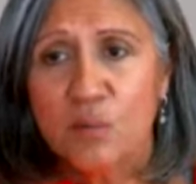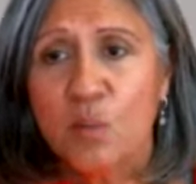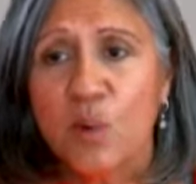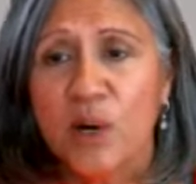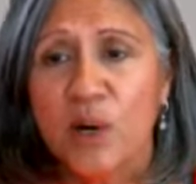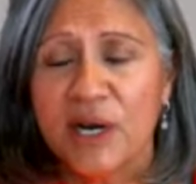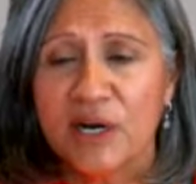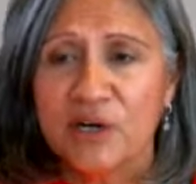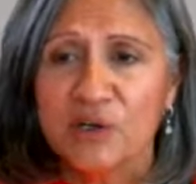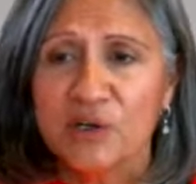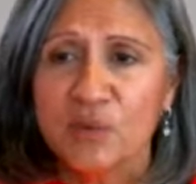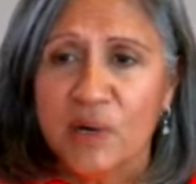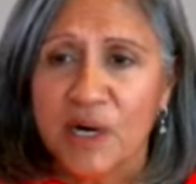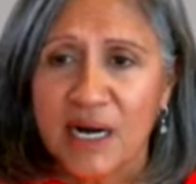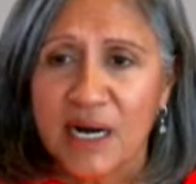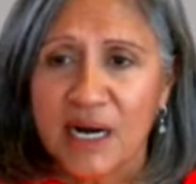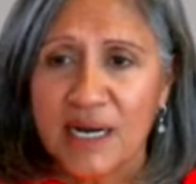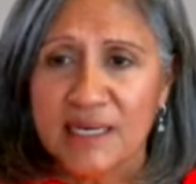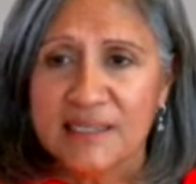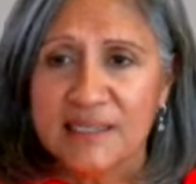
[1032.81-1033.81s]
Where do
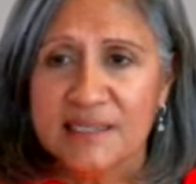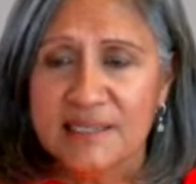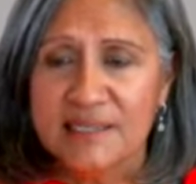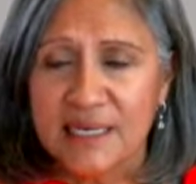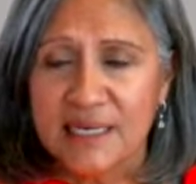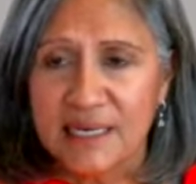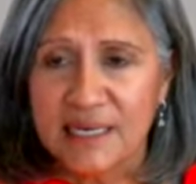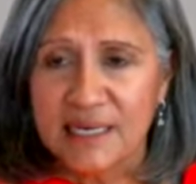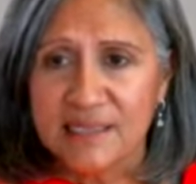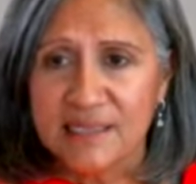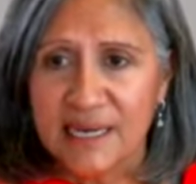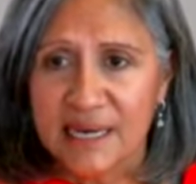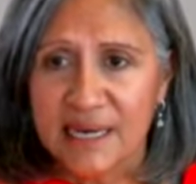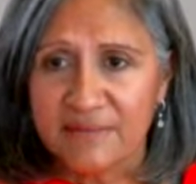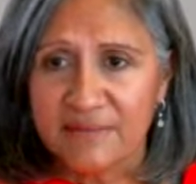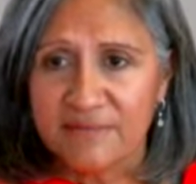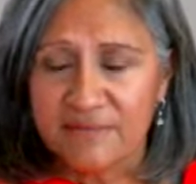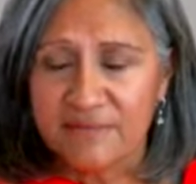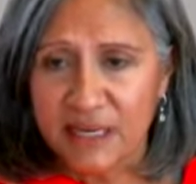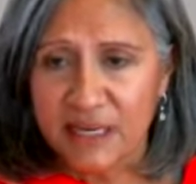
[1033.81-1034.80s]
I send
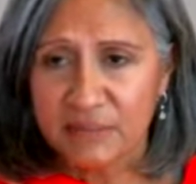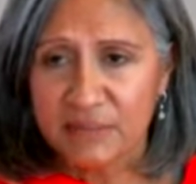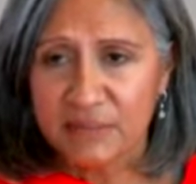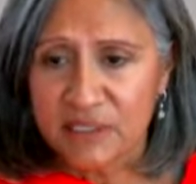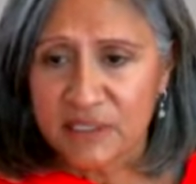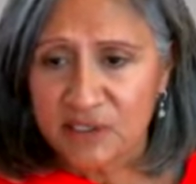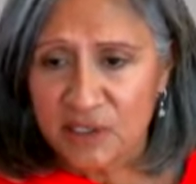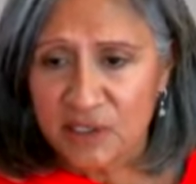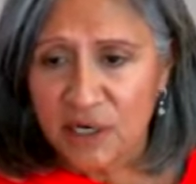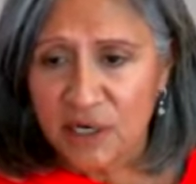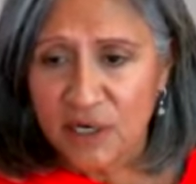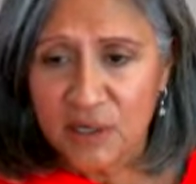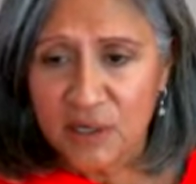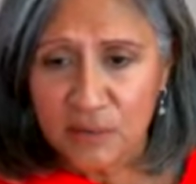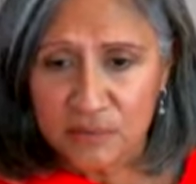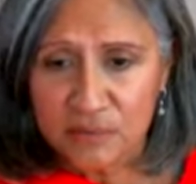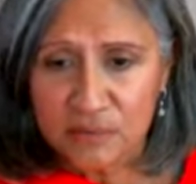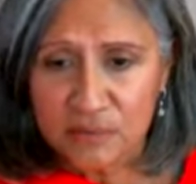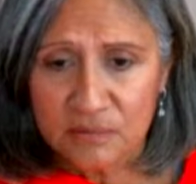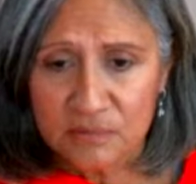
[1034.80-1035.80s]
that family's
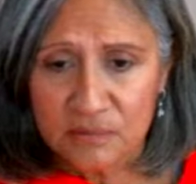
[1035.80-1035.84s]
loan?